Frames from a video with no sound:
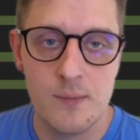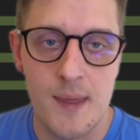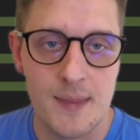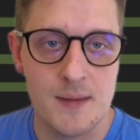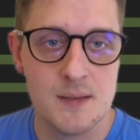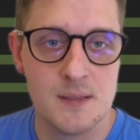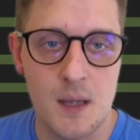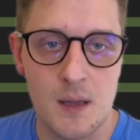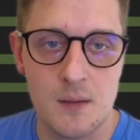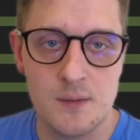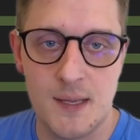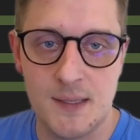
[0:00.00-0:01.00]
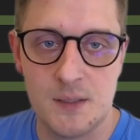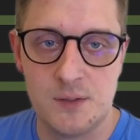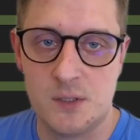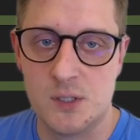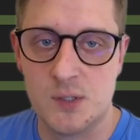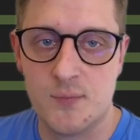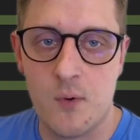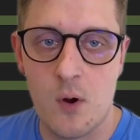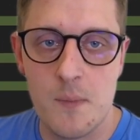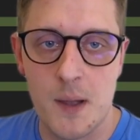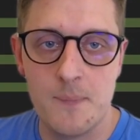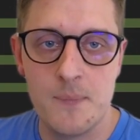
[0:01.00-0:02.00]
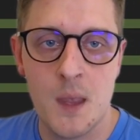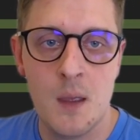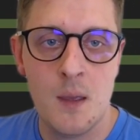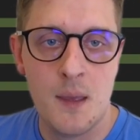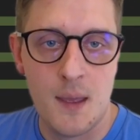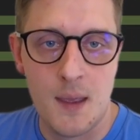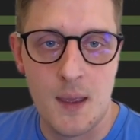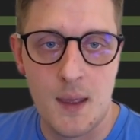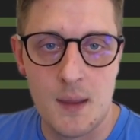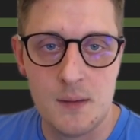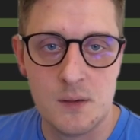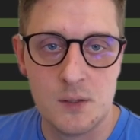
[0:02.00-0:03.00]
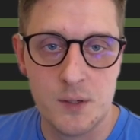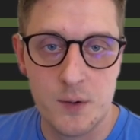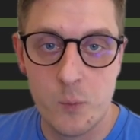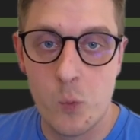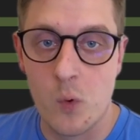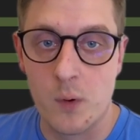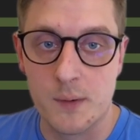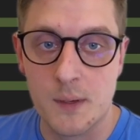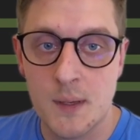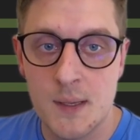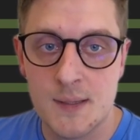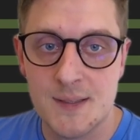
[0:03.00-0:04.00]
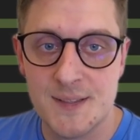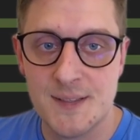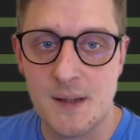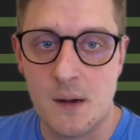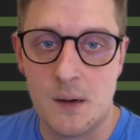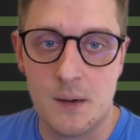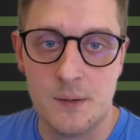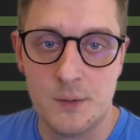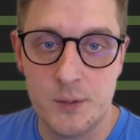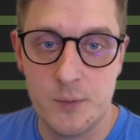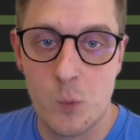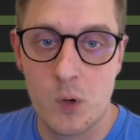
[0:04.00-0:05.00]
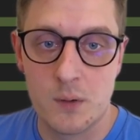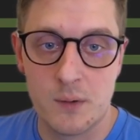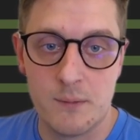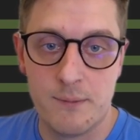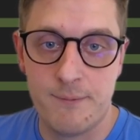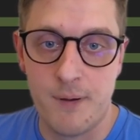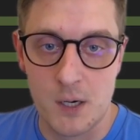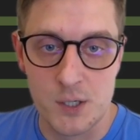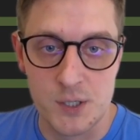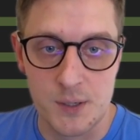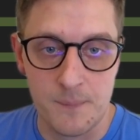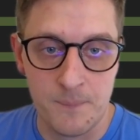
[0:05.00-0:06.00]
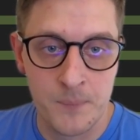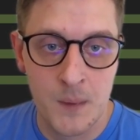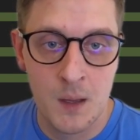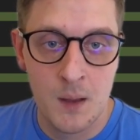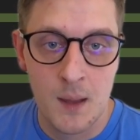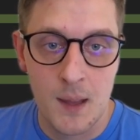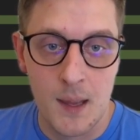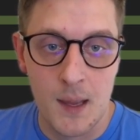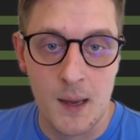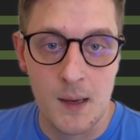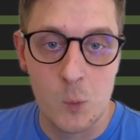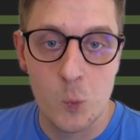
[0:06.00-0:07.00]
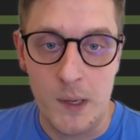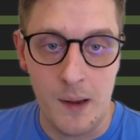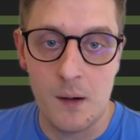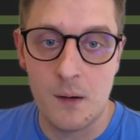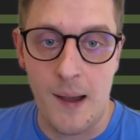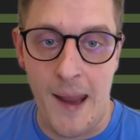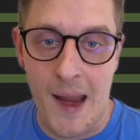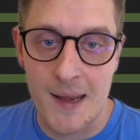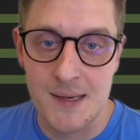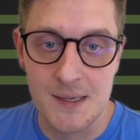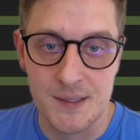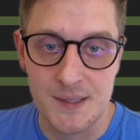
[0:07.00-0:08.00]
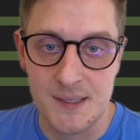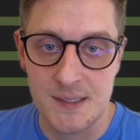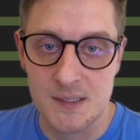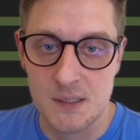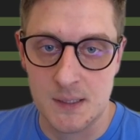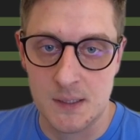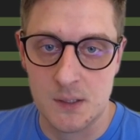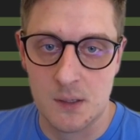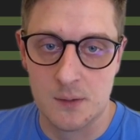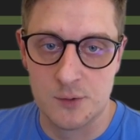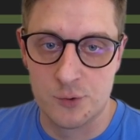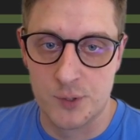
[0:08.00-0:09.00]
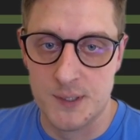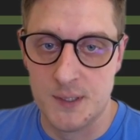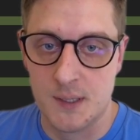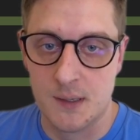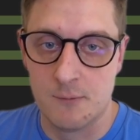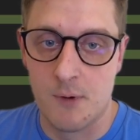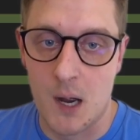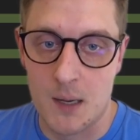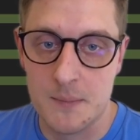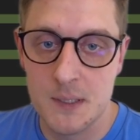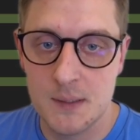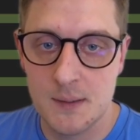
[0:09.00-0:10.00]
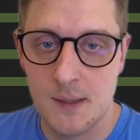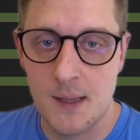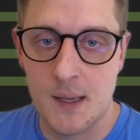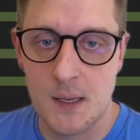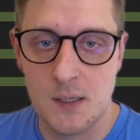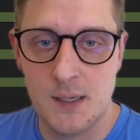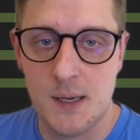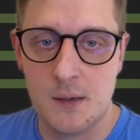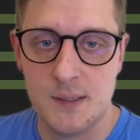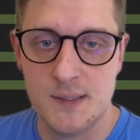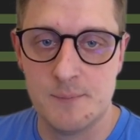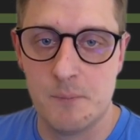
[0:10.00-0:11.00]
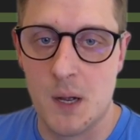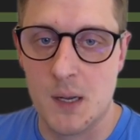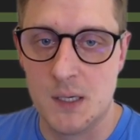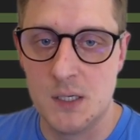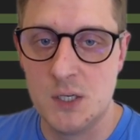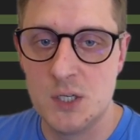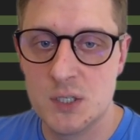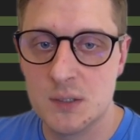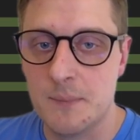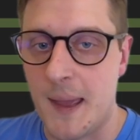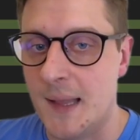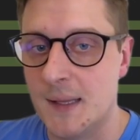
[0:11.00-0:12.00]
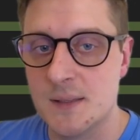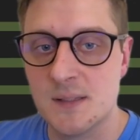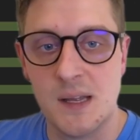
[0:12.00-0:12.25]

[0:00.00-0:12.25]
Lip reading: That is a data transformer and reward. This is our reward function. And we are adding this into our training environment. And here is my initial balance.